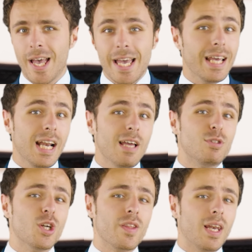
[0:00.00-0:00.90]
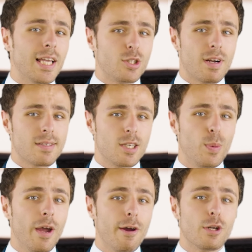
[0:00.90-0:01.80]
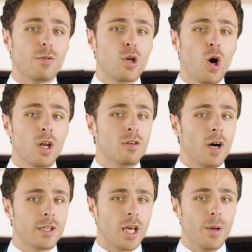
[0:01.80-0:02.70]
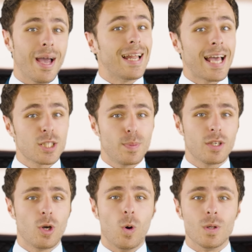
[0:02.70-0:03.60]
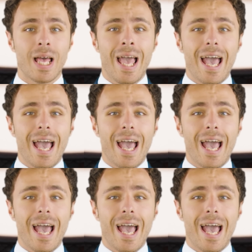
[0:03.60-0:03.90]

It lived during the late Jurassic period of Colorado and has been called